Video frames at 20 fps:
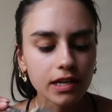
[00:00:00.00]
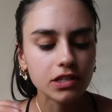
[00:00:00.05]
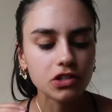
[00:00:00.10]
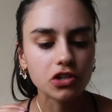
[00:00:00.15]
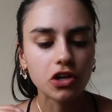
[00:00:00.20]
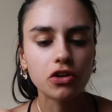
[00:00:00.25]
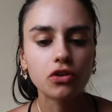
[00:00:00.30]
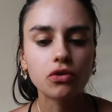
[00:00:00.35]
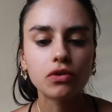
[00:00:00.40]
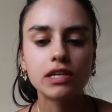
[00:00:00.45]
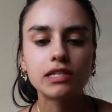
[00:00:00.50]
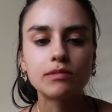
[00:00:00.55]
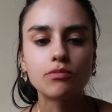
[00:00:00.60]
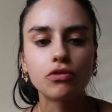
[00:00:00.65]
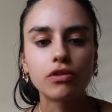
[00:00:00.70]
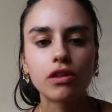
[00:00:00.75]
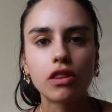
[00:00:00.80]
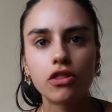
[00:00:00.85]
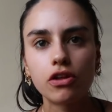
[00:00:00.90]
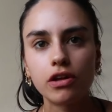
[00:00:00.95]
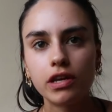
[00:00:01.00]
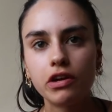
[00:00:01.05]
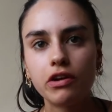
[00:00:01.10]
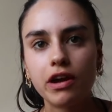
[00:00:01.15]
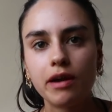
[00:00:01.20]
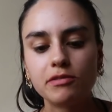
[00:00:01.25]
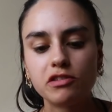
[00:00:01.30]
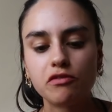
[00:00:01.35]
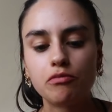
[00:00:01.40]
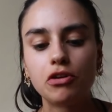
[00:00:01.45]
In total, there's more than 30
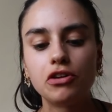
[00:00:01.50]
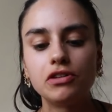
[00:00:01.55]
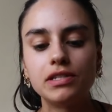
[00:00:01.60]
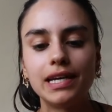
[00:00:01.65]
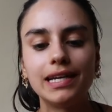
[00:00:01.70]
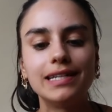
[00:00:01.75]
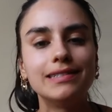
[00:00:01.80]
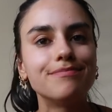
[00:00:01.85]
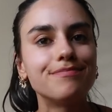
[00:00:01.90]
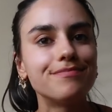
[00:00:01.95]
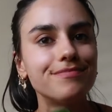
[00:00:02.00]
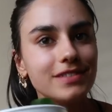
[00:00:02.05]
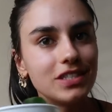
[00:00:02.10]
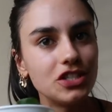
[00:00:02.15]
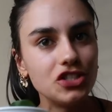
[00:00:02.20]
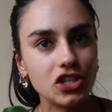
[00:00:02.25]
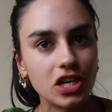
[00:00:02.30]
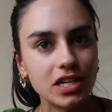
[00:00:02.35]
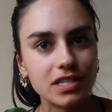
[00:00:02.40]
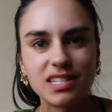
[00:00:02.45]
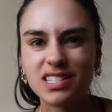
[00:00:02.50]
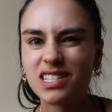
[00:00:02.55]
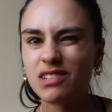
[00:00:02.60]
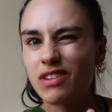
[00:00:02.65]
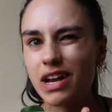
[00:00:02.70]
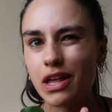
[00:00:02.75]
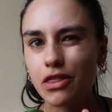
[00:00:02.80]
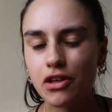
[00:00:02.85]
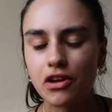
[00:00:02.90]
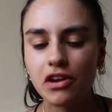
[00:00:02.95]
grams of protein. It's
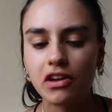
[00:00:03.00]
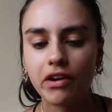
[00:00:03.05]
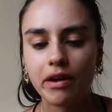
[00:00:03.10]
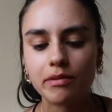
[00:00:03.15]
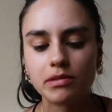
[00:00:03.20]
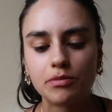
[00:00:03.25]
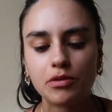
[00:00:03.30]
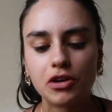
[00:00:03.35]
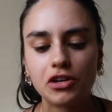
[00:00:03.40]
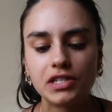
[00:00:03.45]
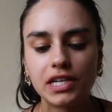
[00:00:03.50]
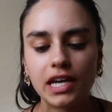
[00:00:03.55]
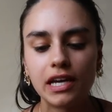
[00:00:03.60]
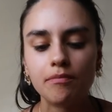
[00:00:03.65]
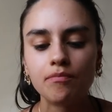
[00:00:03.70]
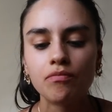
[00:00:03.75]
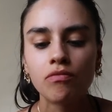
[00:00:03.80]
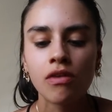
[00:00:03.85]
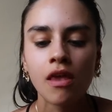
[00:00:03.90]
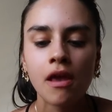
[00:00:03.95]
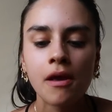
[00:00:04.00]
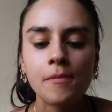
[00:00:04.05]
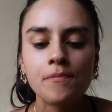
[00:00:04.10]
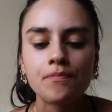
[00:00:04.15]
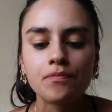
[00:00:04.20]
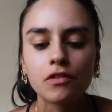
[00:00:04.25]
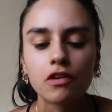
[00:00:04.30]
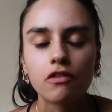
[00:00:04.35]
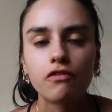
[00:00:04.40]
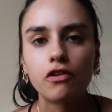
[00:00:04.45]
around 30 grams of protein
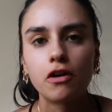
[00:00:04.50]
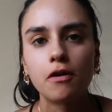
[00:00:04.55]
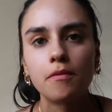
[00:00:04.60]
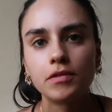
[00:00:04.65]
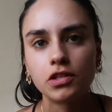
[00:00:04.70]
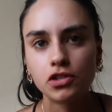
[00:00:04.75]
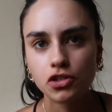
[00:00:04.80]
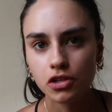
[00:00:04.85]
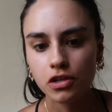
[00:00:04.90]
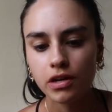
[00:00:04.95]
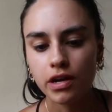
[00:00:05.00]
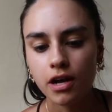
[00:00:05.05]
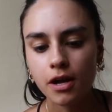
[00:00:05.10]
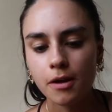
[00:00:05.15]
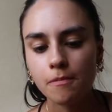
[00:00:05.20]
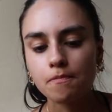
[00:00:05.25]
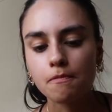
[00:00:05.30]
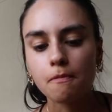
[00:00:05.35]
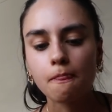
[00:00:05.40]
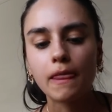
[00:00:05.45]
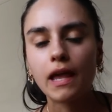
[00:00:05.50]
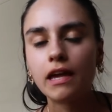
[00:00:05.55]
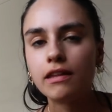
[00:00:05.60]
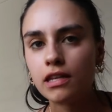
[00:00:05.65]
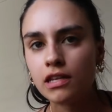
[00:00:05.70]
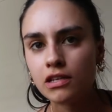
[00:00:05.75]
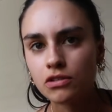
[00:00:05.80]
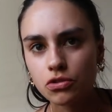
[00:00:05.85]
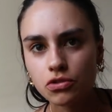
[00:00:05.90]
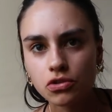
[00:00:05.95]
from the tuna. And
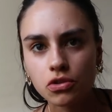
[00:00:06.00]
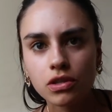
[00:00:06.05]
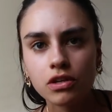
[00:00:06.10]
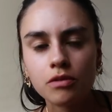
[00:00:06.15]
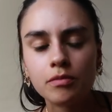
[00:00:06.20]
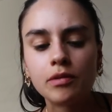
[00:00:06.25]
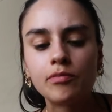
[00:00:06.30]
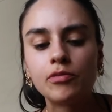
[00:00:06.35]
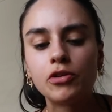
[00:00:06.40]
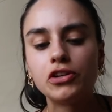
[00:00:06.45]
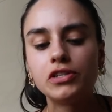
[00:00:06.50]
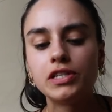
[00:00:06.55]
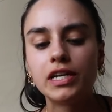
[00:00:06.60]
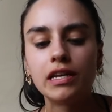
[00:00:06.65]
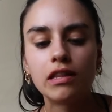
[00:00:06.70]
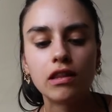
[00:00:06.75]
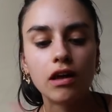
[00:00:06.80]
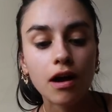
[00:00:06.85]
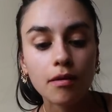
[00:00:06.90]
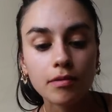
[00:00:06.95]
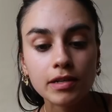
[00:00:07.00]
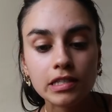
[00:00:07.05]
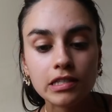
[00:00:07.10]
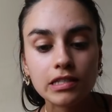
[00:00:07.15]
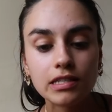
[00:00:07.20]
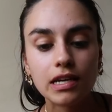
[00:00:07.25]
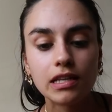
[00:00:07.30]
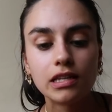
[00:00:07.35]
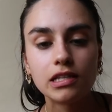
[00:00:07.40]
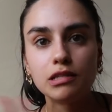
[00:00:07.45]
there's also a little bit of protein in the
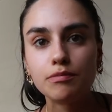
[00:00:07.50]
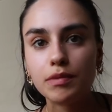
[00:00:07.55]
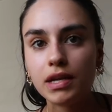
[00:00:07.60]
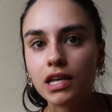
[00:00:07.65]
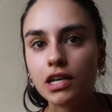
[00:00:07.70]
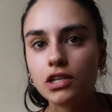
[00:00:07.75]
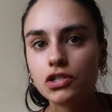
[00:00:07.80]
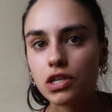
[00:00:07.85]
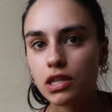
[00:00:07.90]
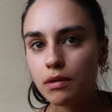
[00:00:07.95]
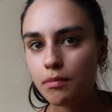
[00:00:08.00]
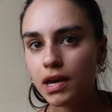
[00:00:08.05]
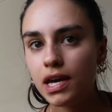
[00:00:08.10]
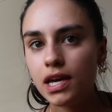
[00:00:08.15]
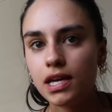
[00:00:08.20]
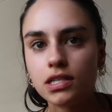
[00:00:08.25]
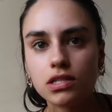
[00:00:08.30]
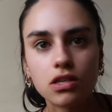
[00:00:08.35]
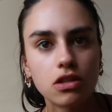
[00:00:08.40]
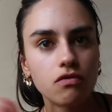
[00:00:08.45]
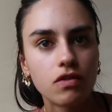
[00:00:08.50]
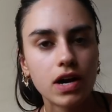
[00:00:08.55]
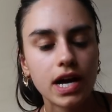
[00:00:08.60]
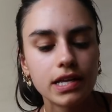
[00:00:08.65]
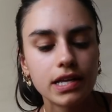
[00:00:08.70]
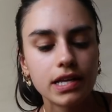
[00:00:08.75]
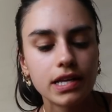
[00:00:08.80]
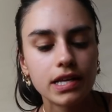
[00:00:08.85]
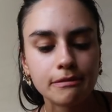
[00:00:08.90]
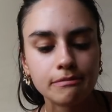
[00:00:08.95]
hummus and the spinach and the peas and the
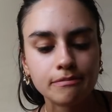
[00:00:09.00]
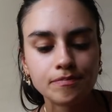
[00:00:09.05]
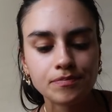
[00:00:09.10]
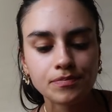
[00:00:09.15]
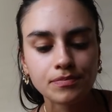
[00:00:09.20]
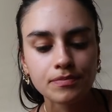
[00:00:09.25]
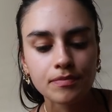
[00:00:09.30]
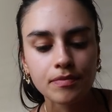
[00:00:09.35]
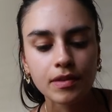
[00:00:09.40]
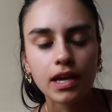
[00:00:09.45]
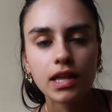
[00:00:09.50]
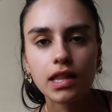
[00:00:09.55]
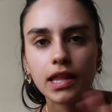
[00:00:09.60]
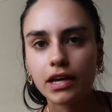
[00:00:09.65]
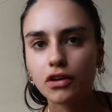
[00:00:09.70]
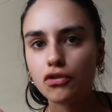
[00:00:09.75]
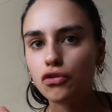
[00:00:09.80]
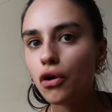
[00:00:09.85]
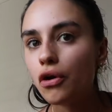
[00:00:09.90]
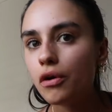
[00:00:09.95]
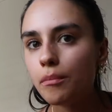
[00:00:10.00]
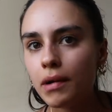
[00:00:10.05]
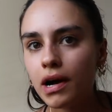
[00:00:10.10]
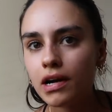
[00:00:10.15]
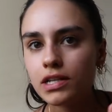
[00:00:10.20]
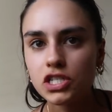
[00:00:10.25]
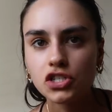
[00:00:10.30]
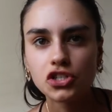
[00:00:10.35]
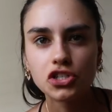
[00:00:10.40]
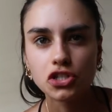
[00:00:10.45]
rice. Like not
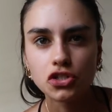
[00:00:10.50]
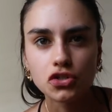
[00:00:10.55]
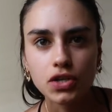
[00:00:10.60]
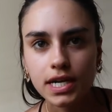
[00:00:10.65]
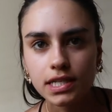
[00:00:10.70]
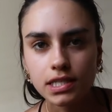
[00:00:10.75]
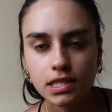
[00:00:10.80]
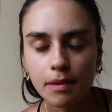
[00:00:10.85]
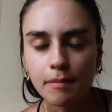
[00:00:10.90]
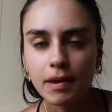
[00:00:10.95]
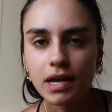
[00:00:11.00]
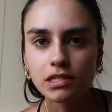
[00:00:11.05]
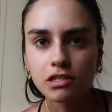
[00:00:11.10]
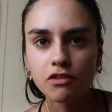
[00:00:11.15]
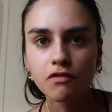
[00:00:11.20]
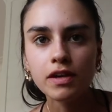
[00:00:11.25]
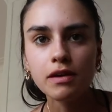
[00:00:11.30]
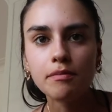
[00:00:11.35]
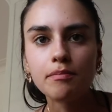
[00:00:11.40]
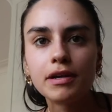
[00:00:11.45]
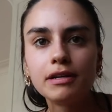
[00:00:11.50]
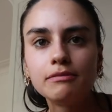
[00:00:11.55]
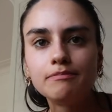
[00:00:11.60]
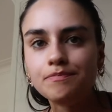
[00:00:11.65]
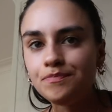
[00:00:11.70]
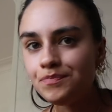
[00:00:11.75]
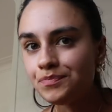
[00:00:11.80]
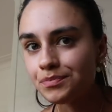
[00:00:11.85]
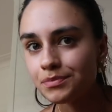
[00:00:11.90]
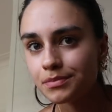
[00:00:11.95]
much, just trace amounts of it, but
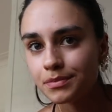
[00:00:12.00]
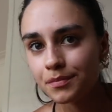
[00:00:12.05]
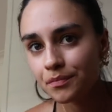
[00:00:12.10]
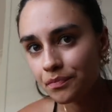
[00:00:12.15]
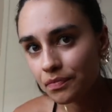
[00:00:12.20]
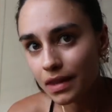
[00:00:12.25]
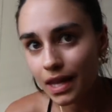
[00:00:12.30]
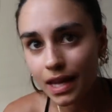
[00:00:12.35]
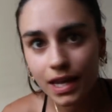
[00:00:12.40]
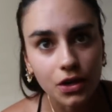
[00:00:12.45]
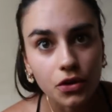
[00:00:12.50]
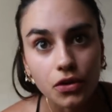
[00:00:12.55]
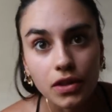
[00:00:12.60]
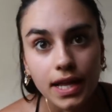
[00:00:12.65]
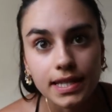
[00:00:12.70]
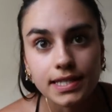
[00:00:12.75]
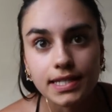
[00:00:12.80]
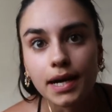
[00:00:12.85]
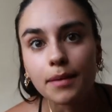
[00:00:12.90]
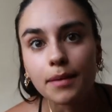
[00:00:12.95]
it all adds